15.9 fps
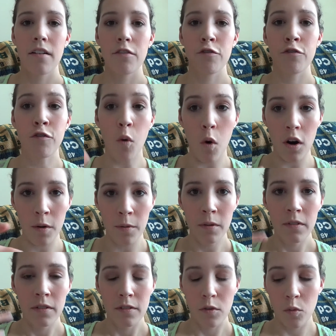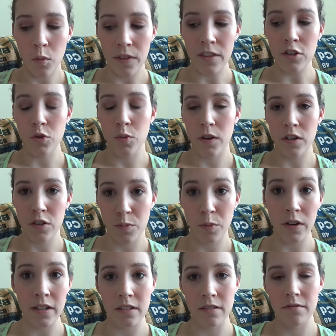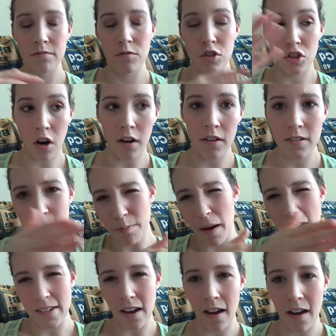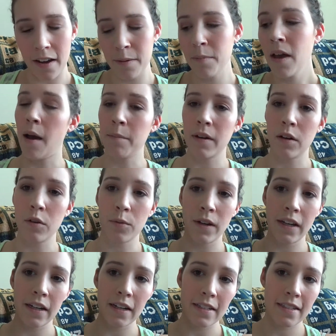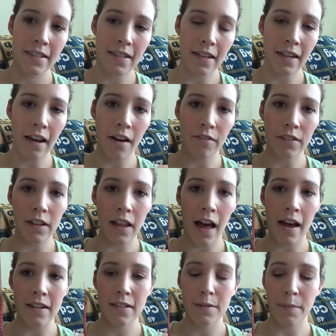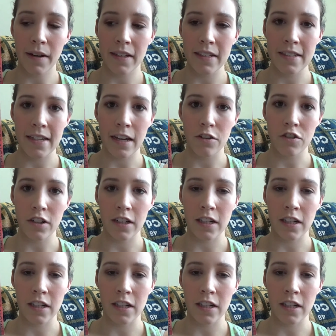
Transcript: 4, when the Twitter sprint starts my time, I'm gonna read City of Glass by Cassandra